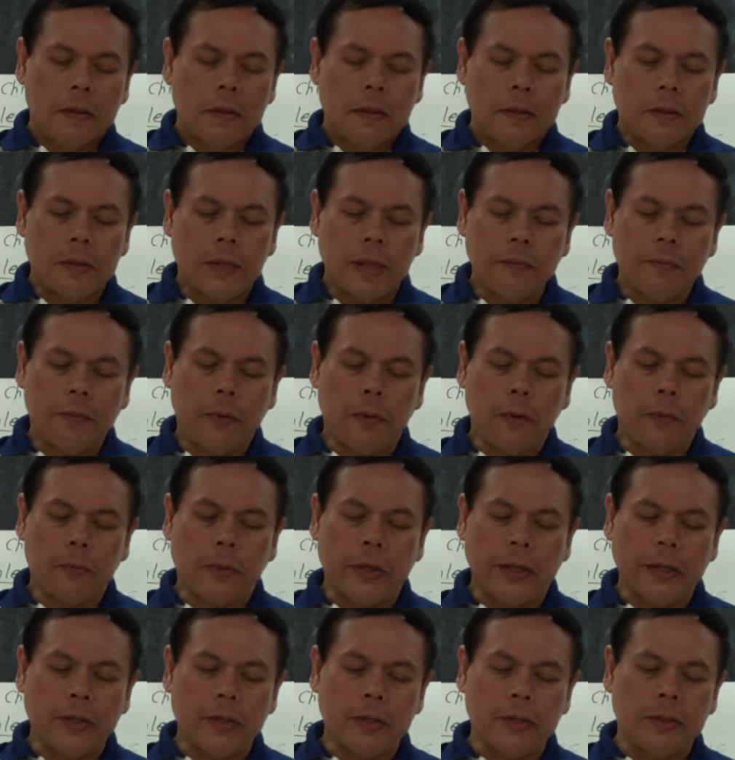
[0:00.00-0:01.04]
St. Paul
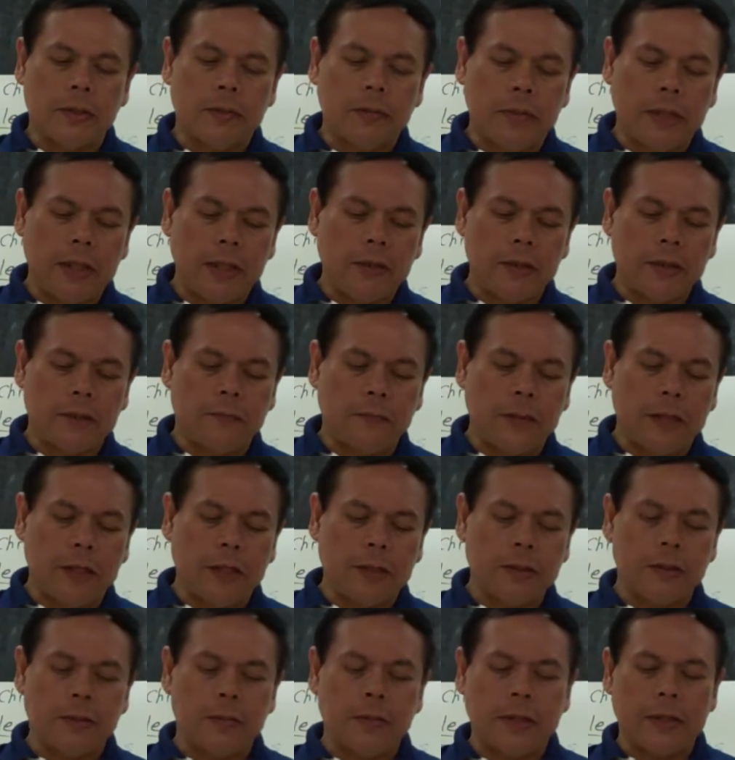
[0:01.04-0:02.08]
praises the religious
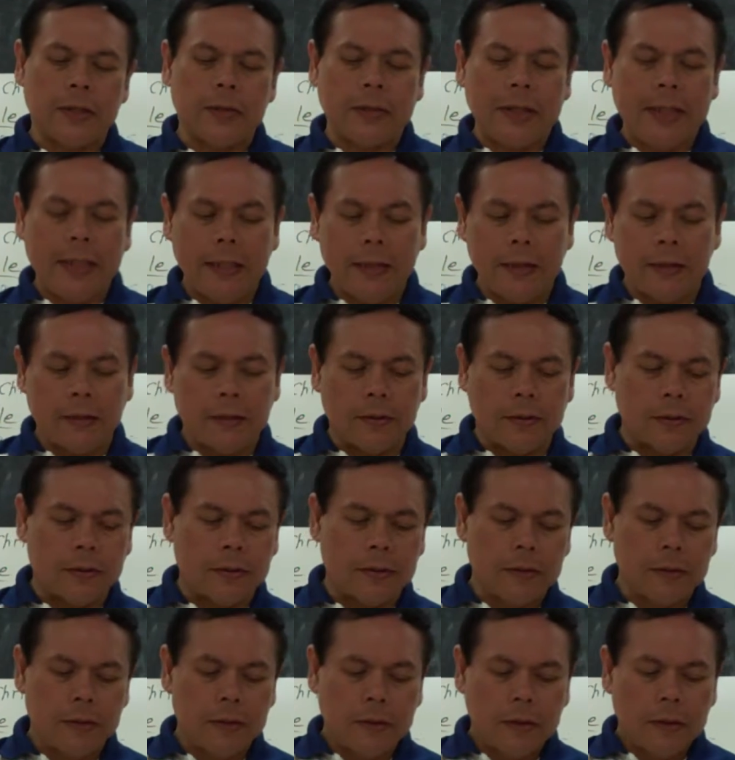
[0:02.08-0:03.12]
feelings of the
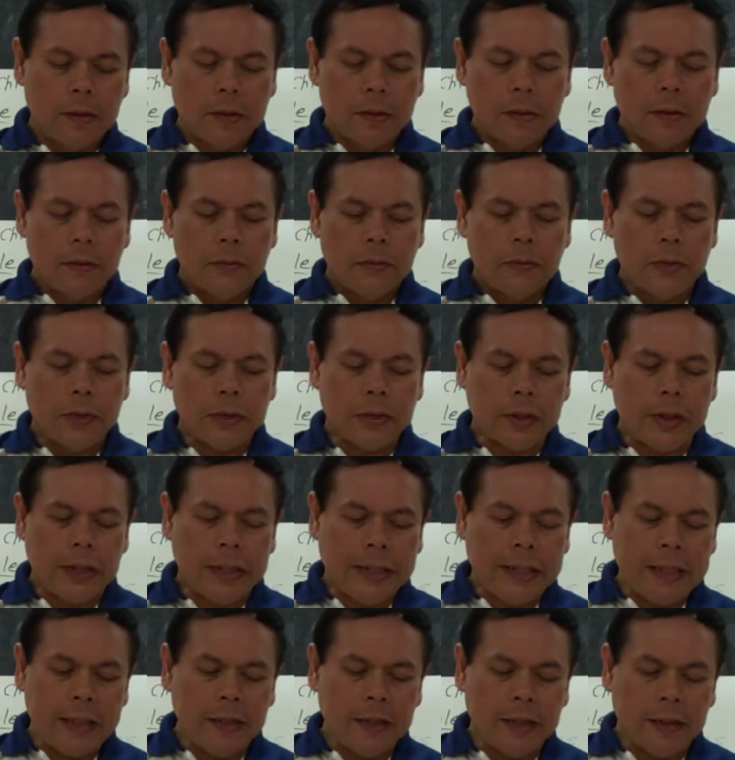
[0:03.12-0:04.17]
Athenians, which
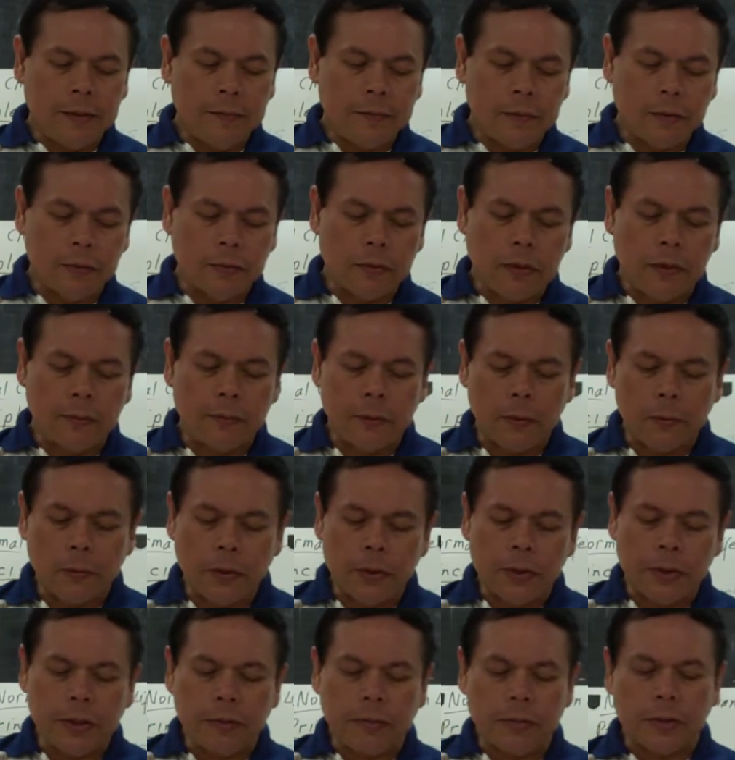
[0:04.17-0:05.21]
lead them to offer
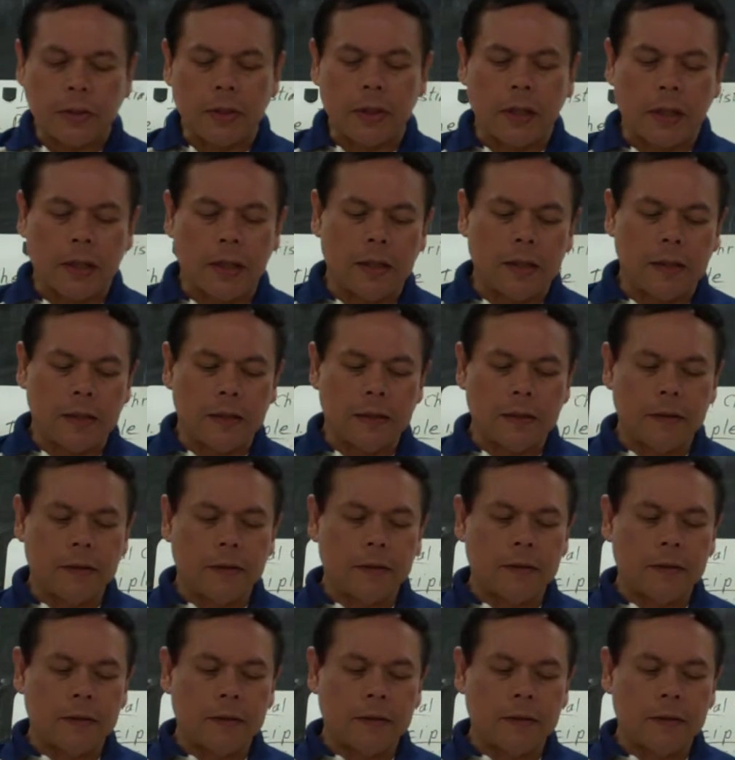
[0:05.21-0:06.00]
worship to God.